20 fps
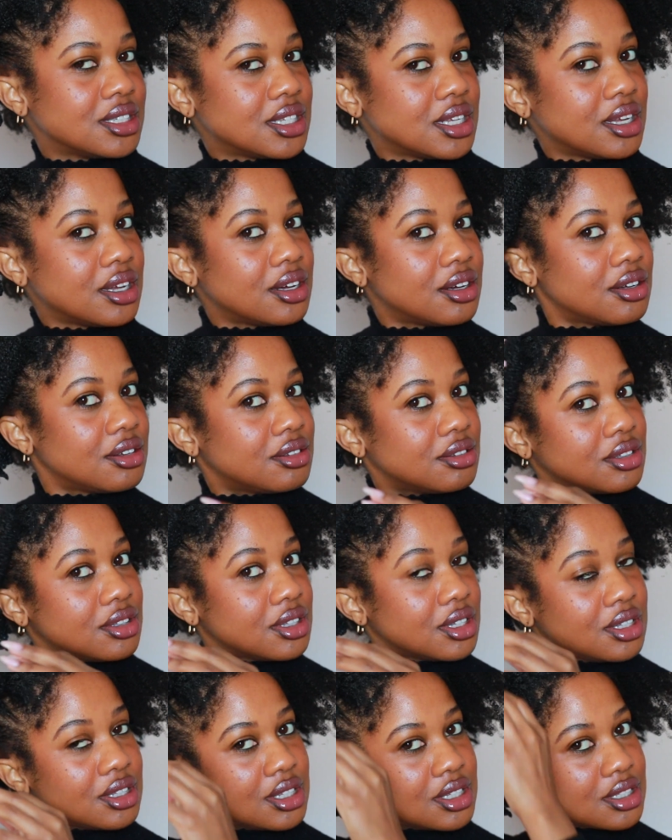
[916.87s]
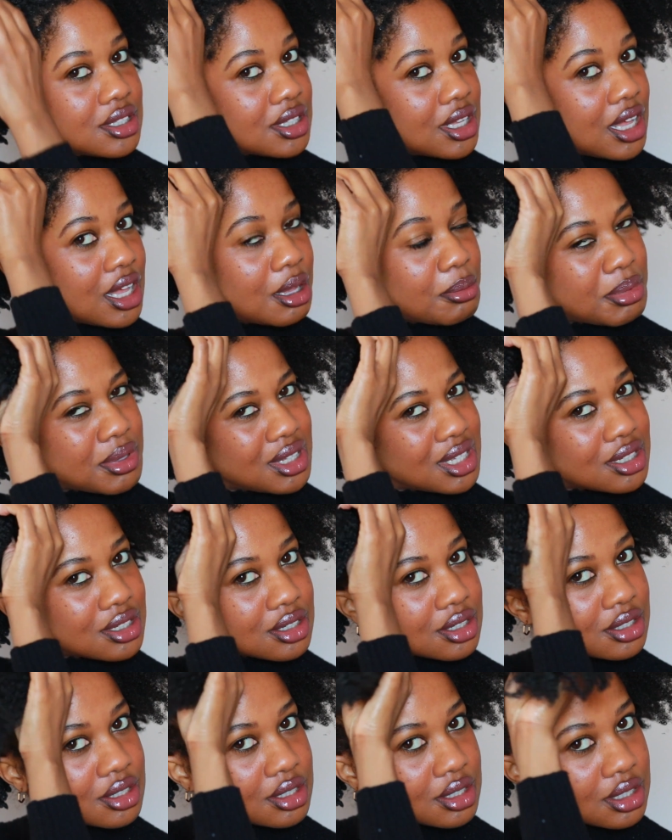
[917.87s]
tell than this side. But let's
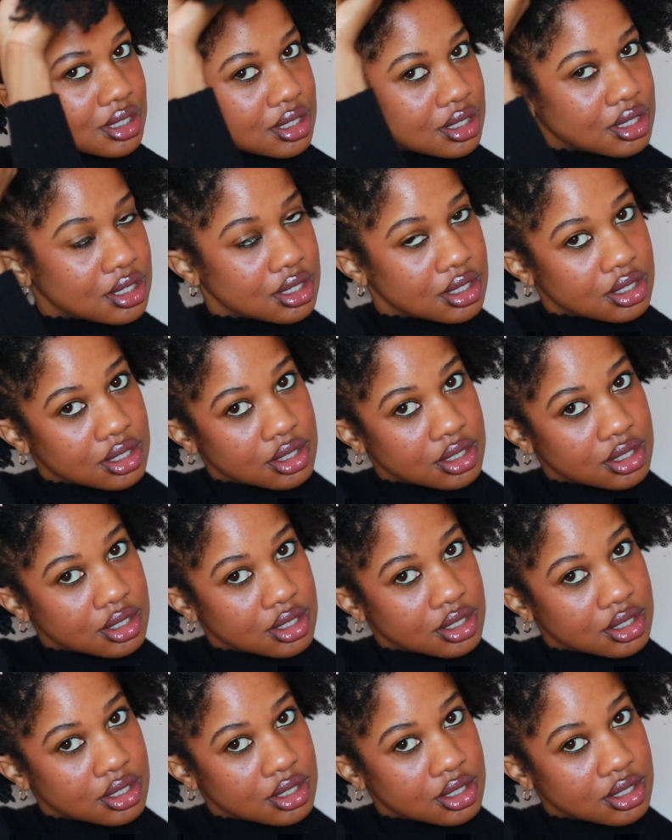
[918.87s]
just see.